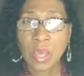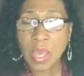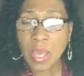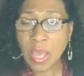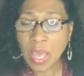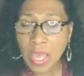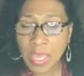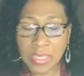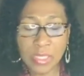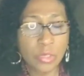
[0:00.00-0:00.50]

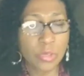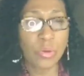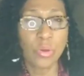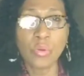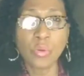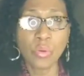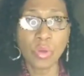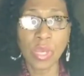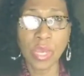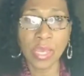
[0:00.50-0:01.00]
I'm
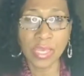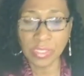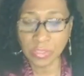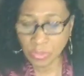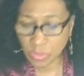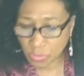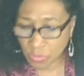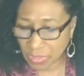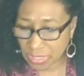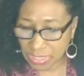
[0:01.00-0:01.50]

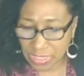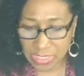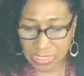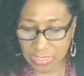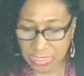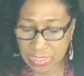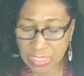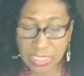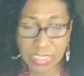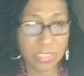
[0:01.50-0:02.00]
doing
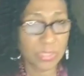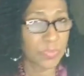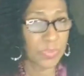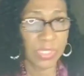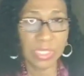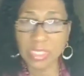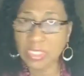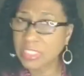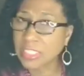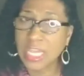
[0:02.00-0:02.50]
these things
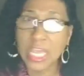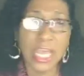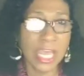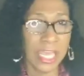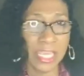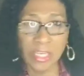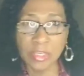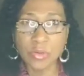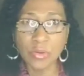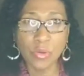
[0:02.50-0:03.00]
because
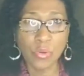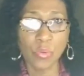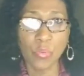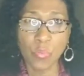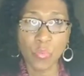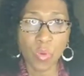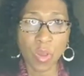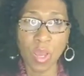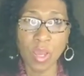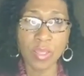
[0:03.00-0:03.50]
I
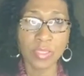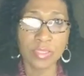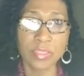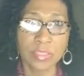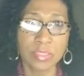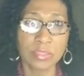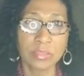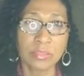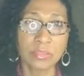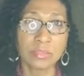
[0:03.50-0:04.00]
don't want
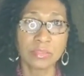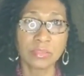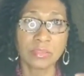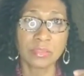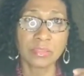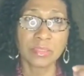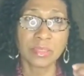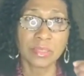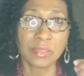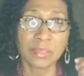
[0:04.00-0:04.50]

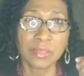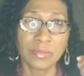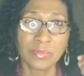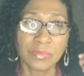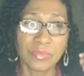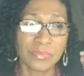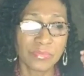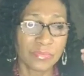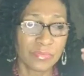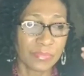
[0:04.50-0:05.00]

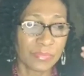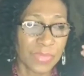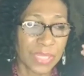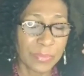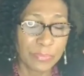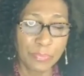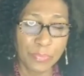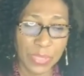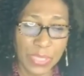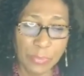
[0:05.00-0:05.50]
my
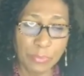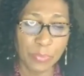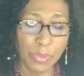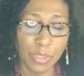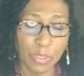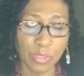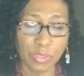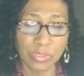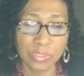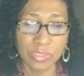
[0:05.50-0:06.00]

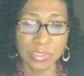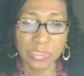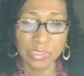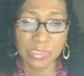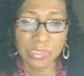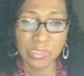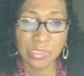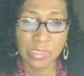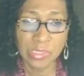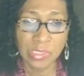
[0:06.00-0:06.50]
people
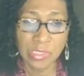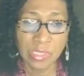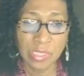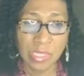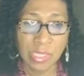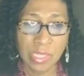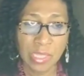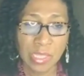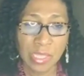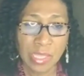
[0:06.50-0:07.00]

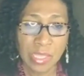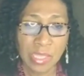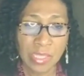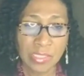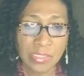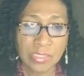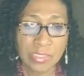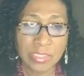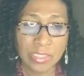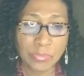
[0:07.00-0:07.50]

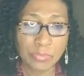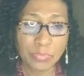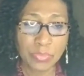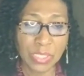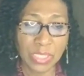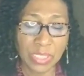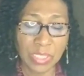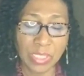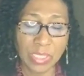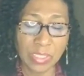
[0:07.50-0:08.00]
to
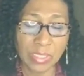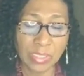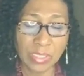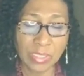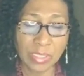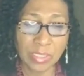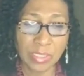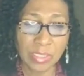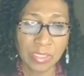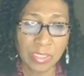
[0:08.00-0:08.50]

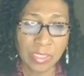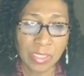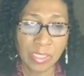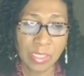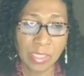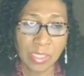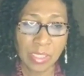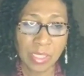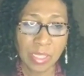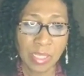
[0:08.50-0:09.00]
be
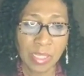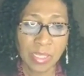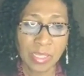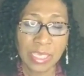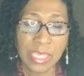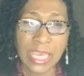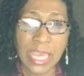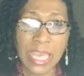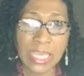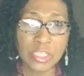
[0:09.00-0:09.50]

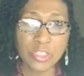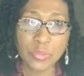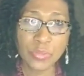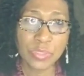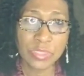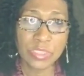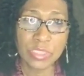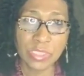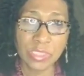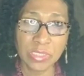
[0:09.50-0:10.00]

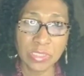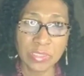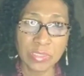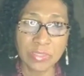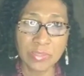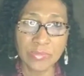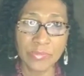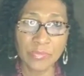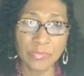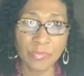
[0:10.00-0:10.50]

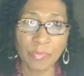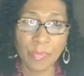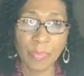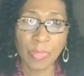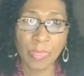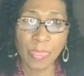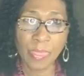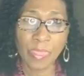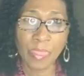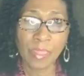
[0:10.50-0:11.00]
casualties.
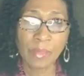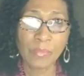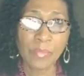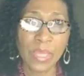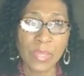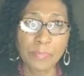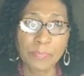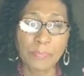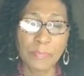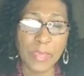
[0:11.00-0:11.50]

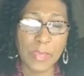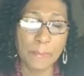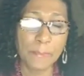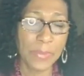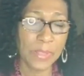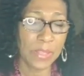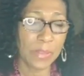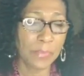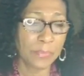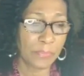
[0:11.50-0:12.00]
My
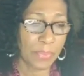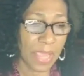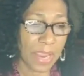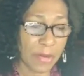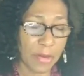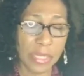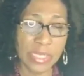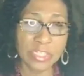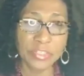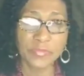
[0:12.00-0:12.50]
people
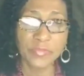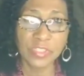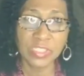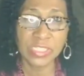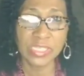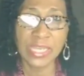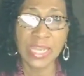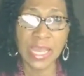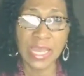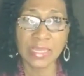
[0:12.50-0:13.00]
perish for
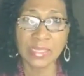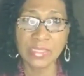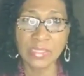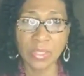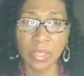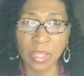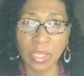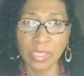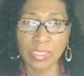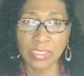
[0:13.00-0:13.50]
the lack of
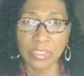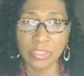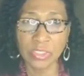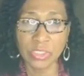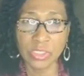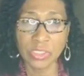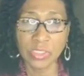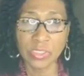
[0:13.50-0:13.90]
knowledge.